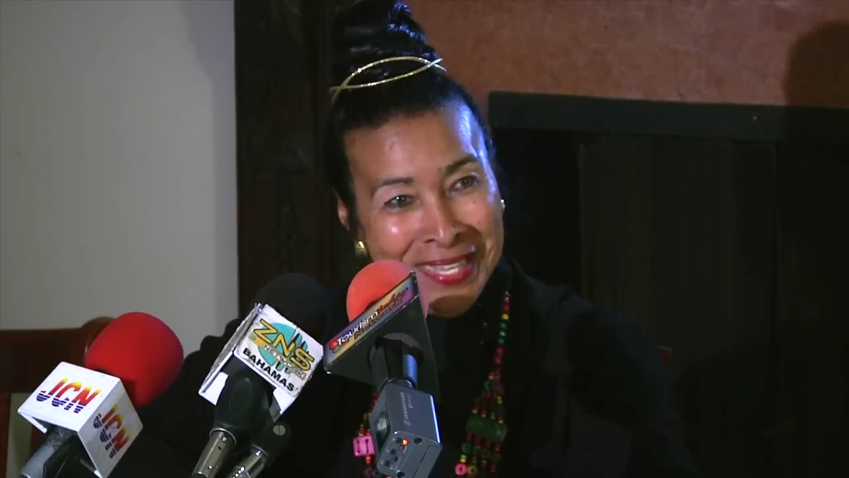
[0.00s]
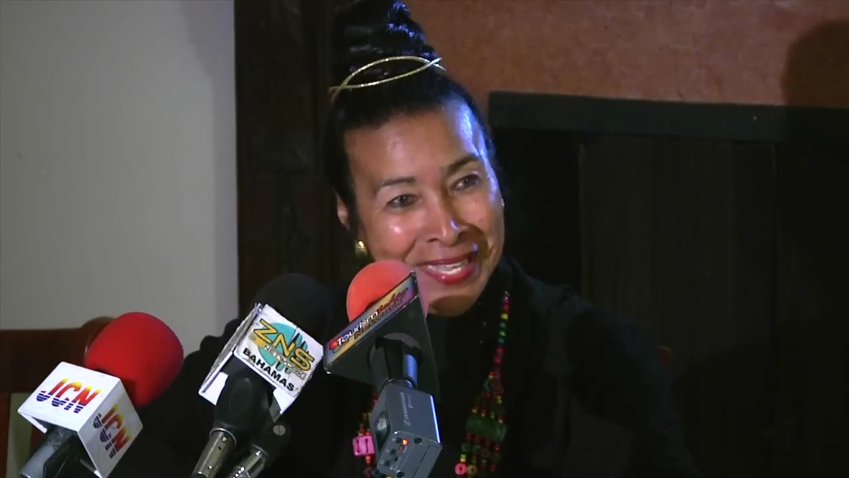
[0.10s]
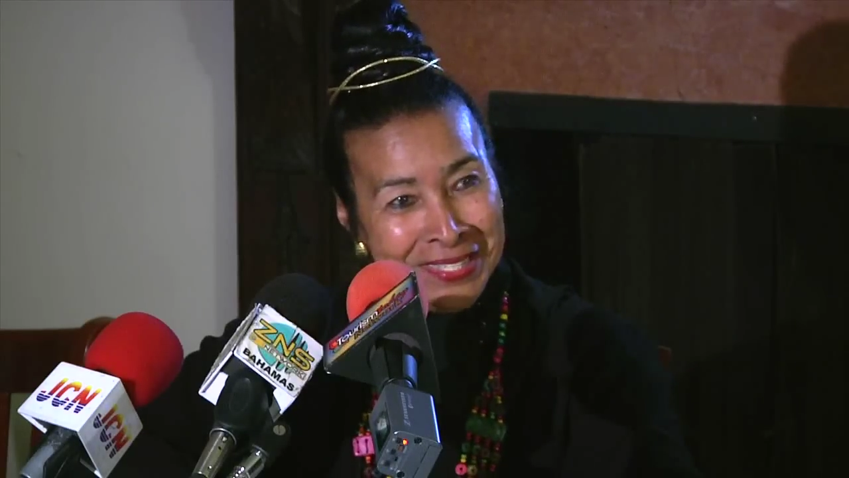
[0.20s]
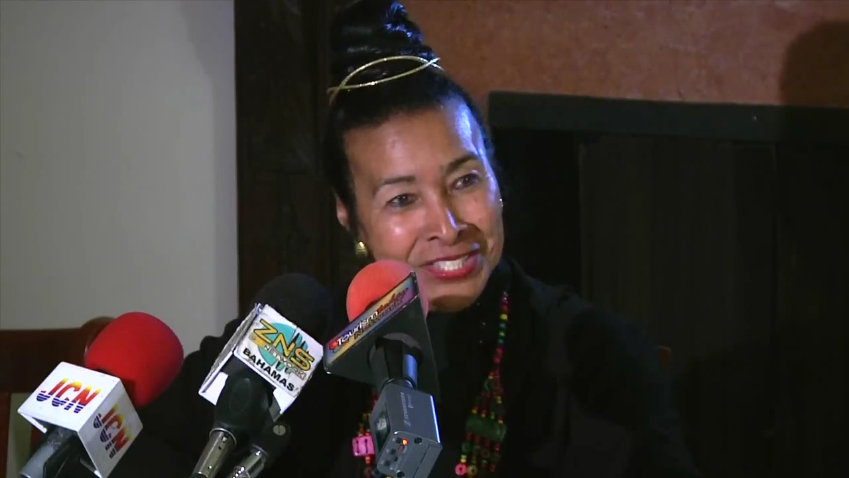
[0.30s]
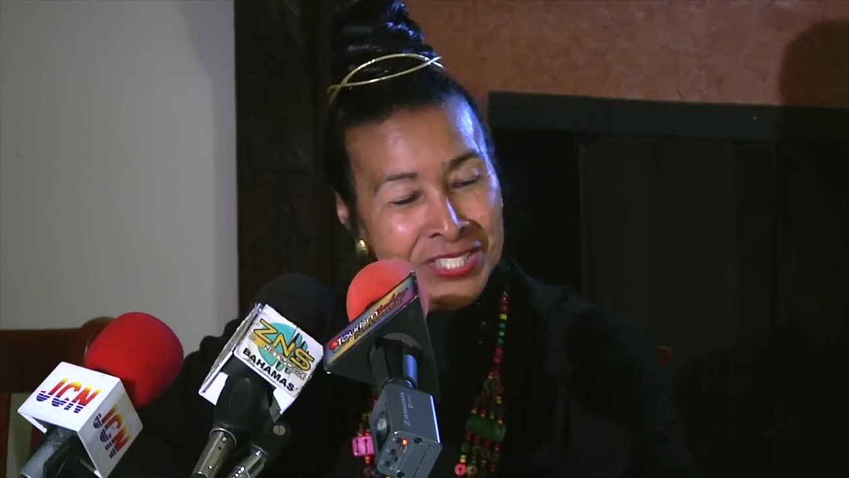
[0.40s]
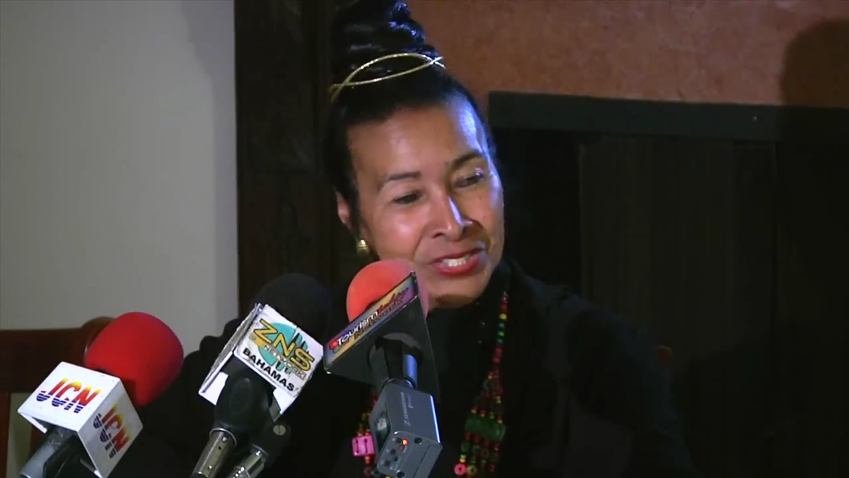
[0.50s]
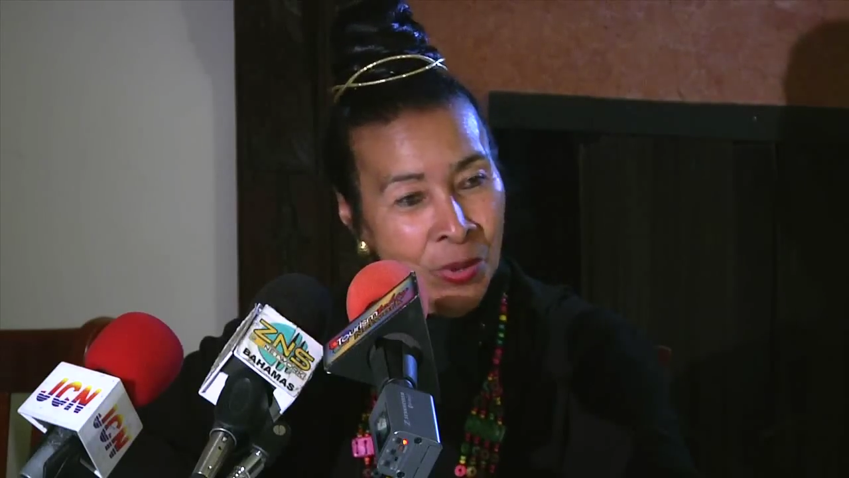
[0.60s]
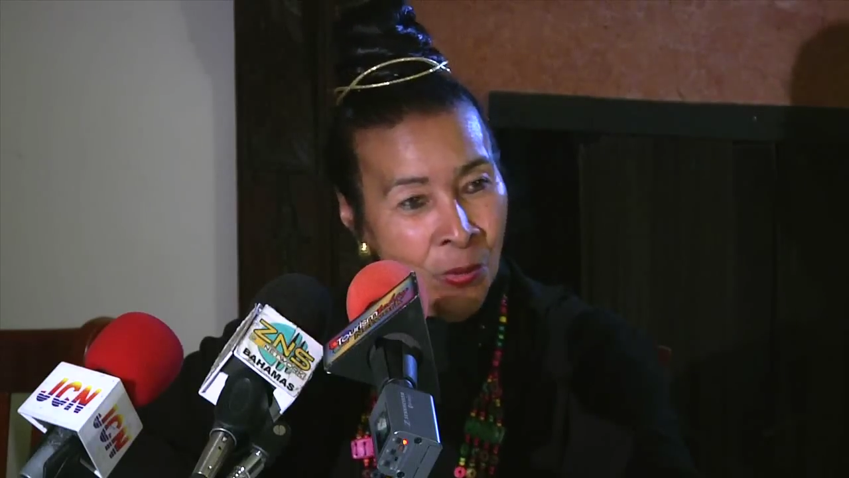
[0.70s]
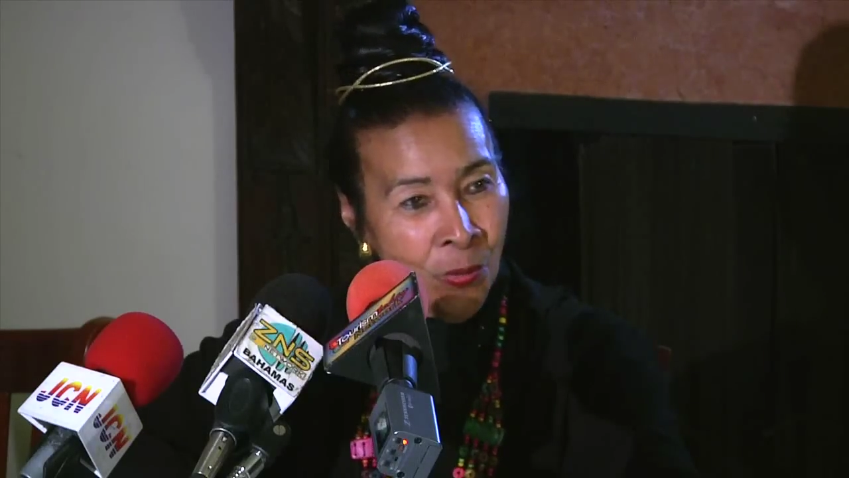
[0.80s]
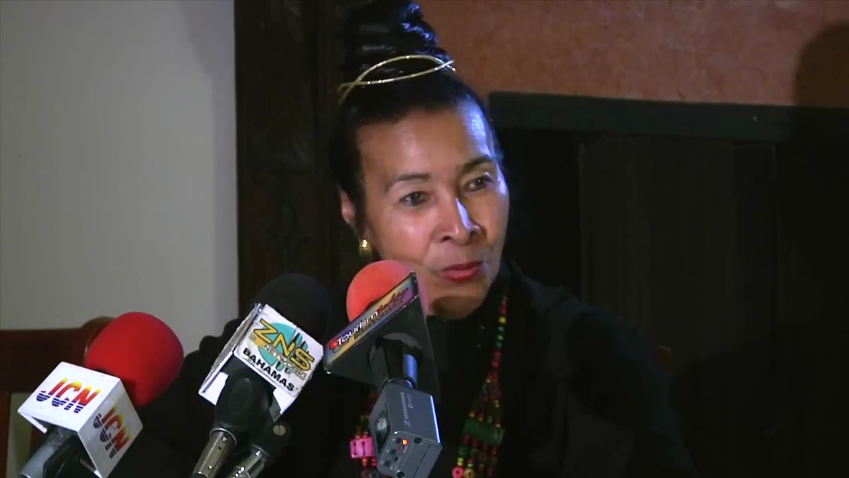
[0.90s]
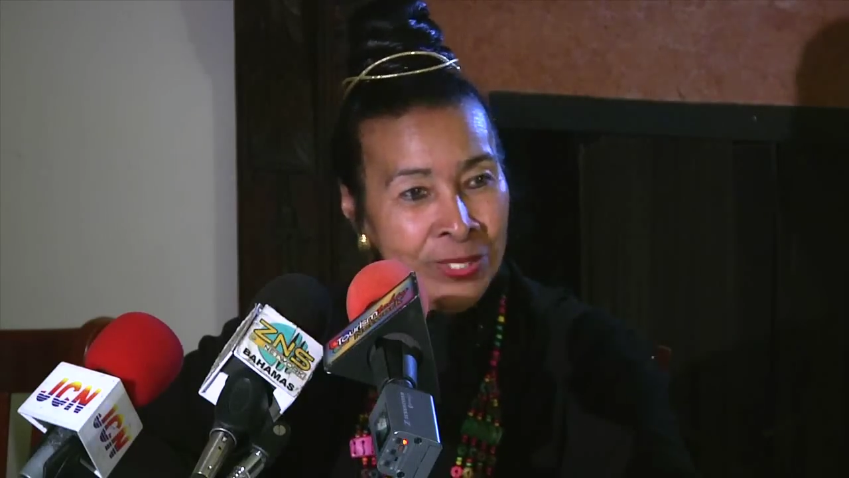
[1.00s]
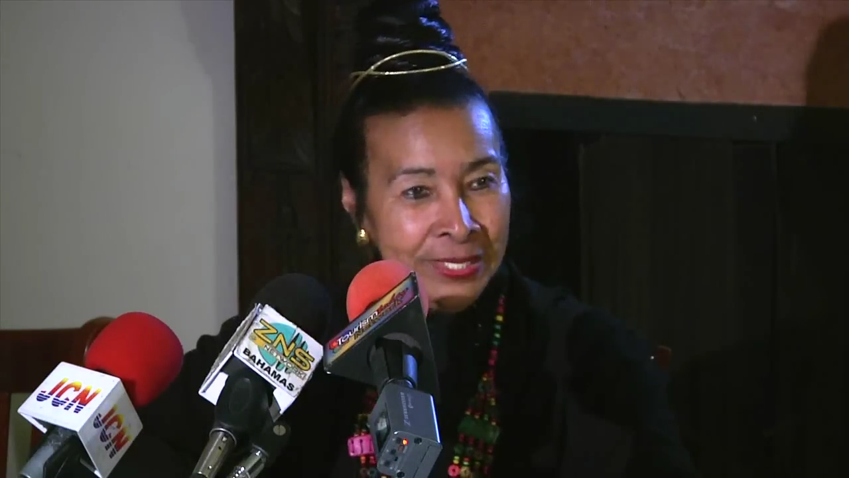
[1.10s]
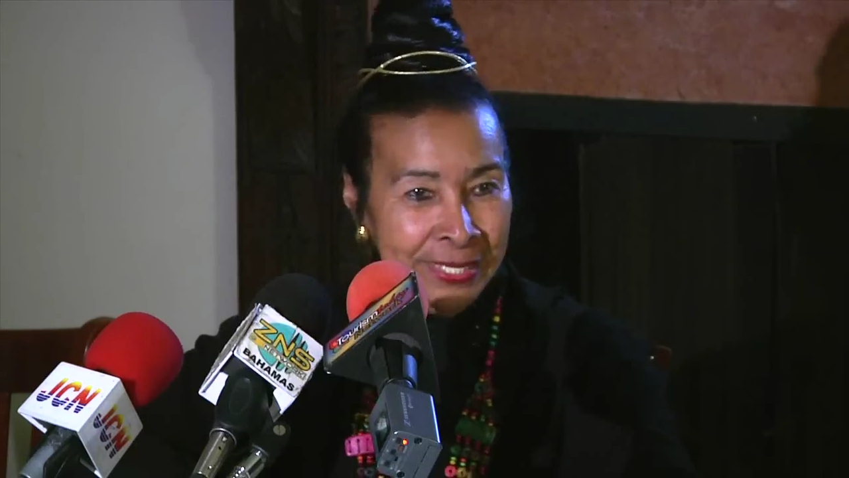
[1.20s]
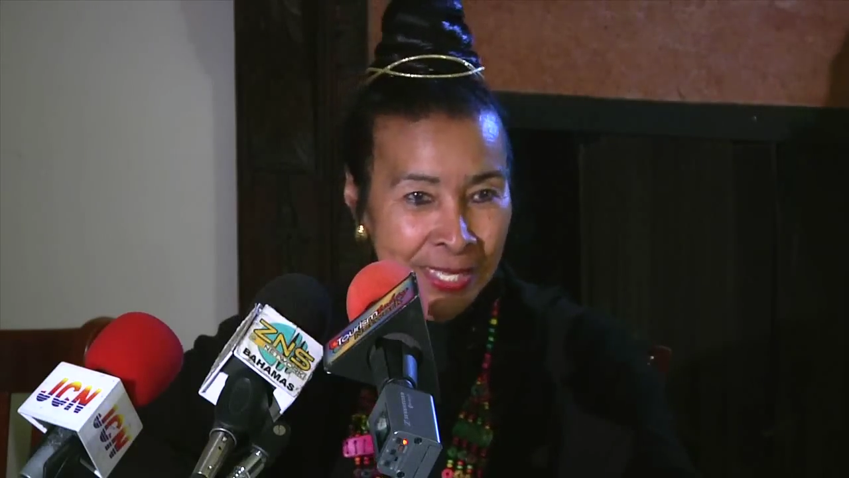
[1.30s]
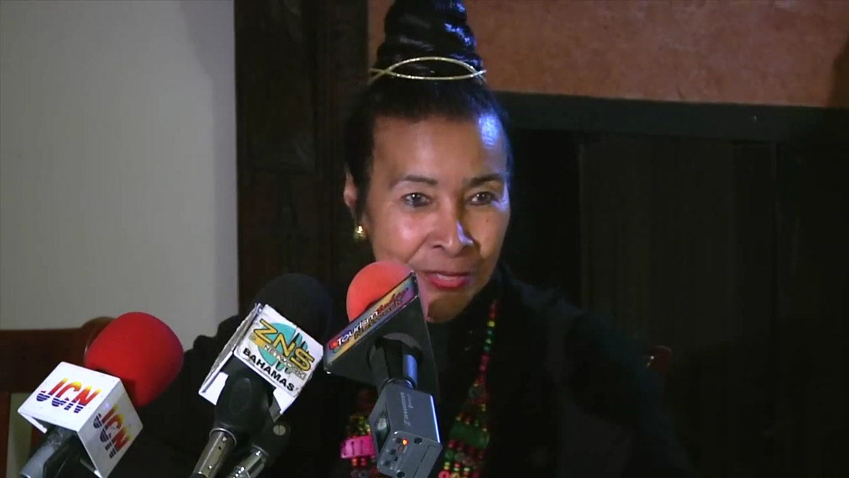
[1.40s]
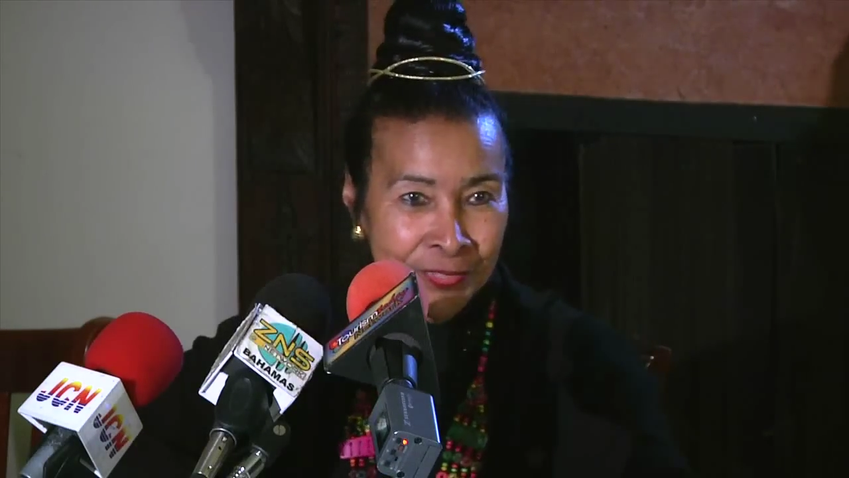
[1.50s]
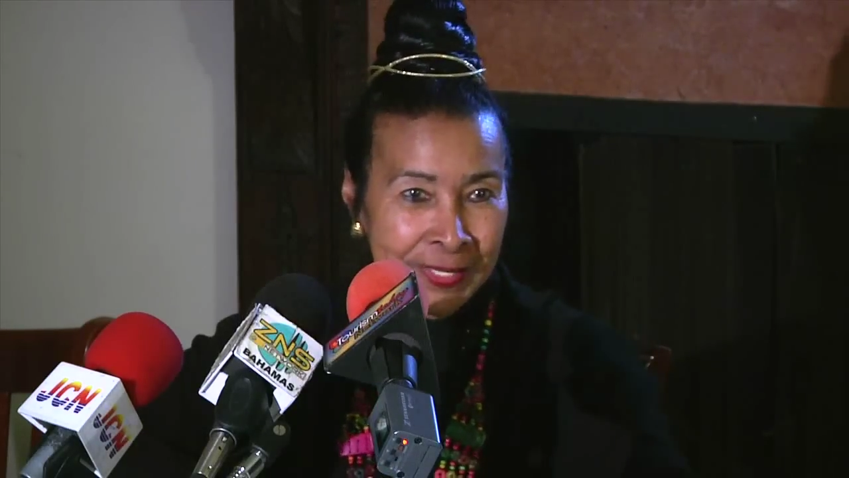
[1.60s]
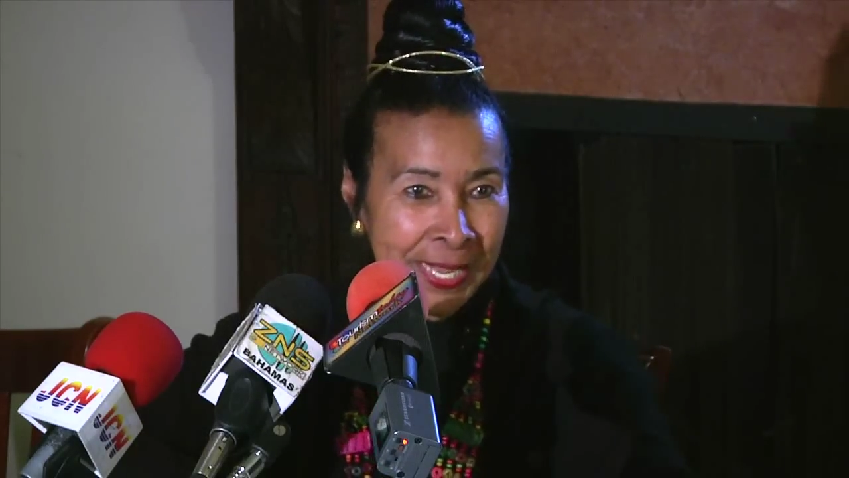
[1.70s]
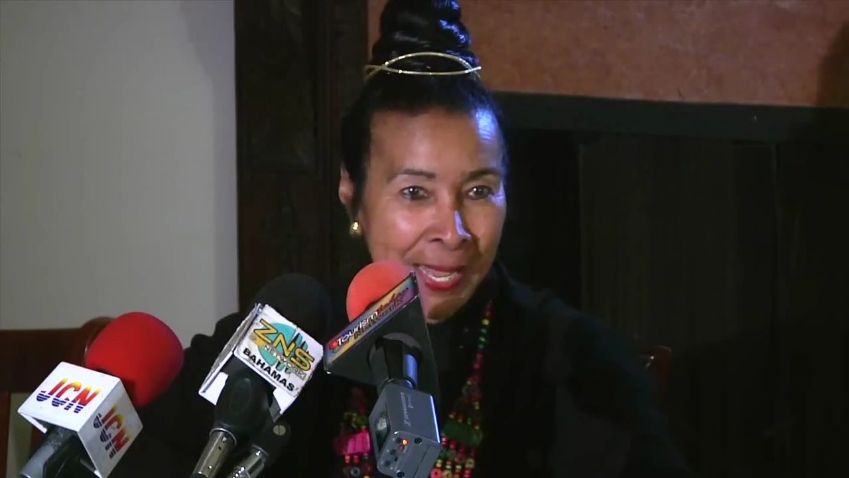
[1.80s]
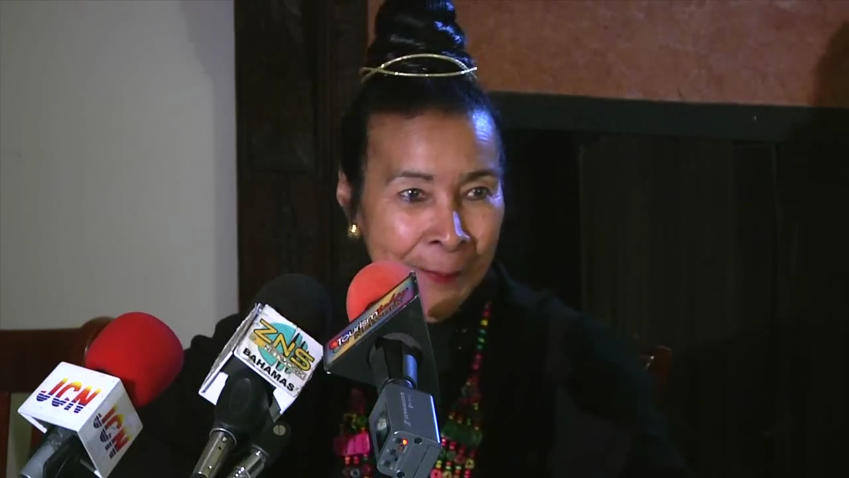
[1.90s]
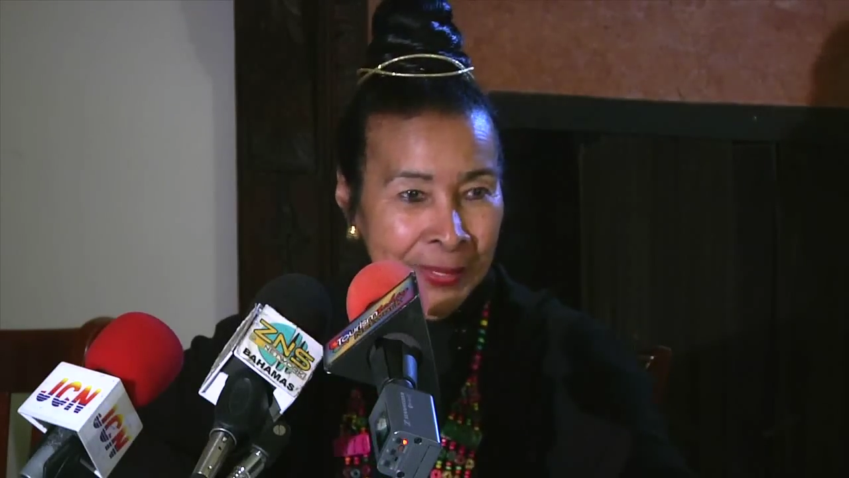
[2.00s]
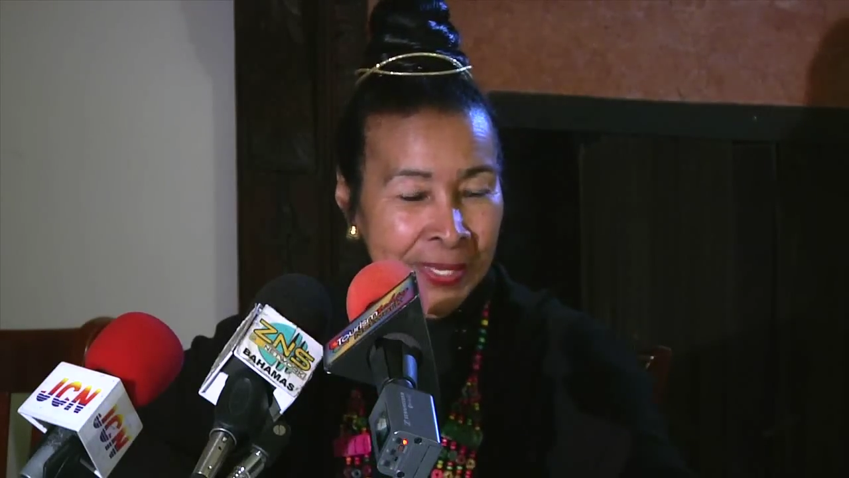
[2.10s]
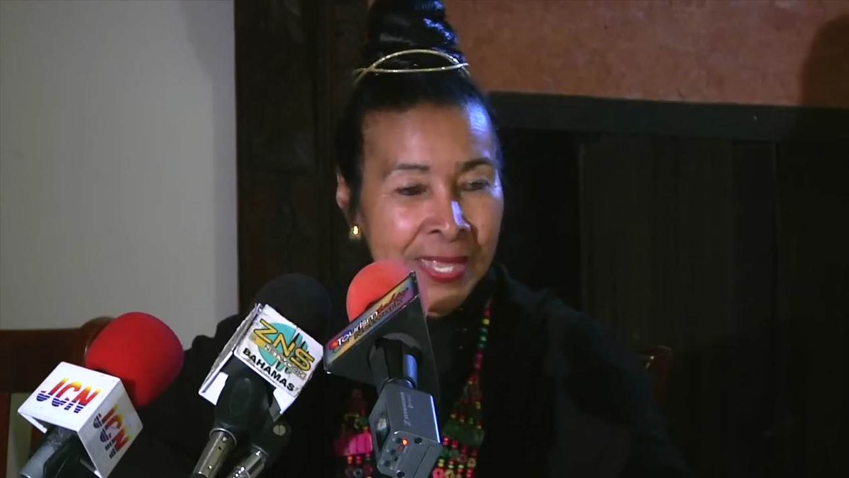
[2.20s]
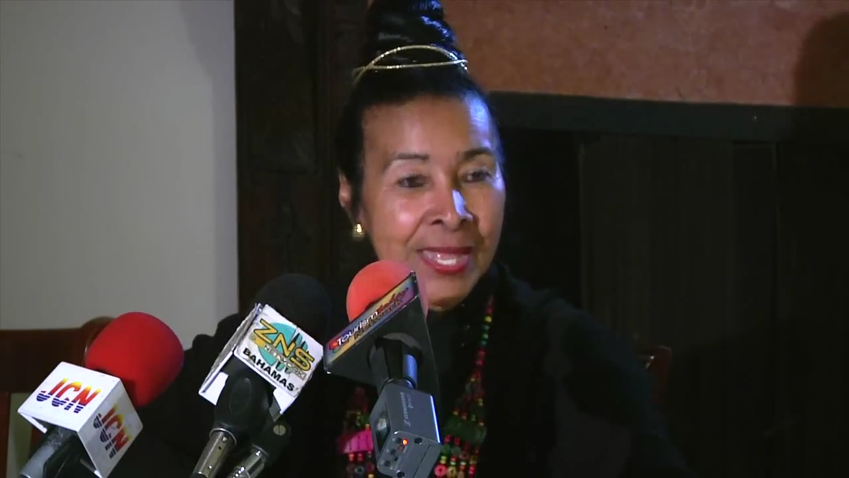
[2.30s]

And she's whole and healthy and happy